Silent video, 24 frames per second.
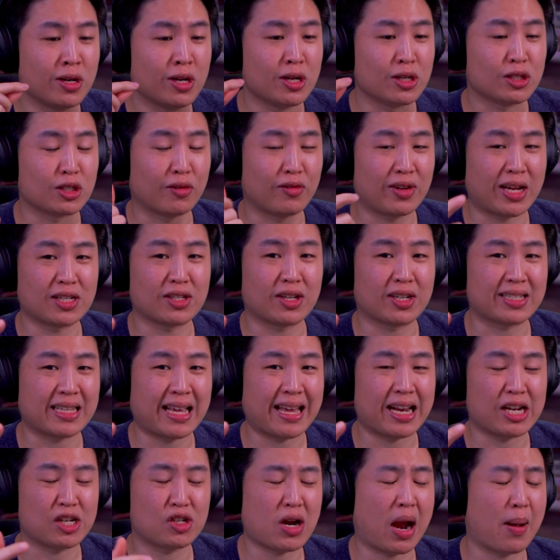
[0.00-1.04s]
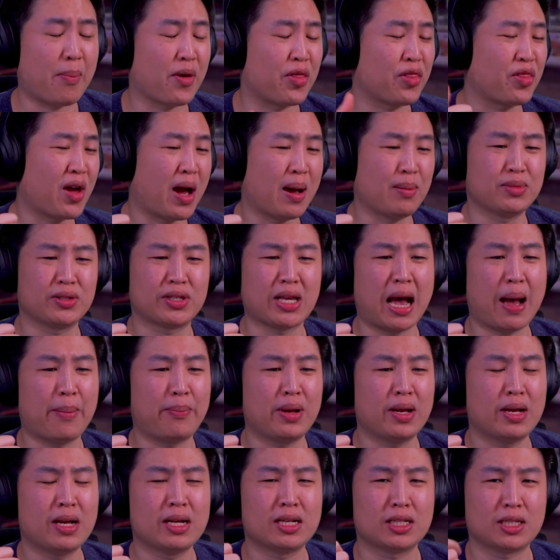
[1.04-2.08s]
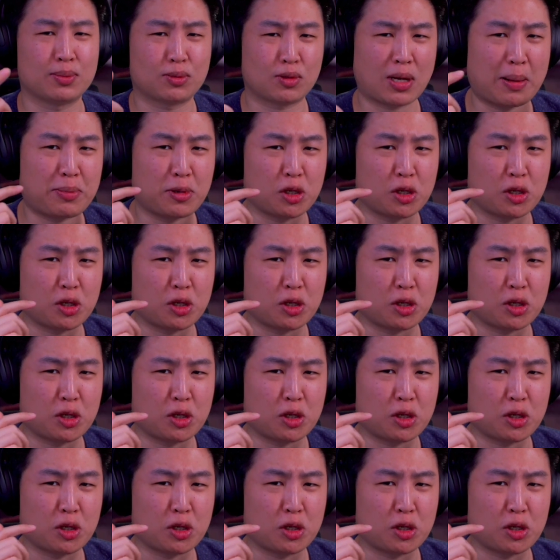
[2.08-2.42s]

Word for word: So if you guys are excited, drop a thumbs up, subscribe to the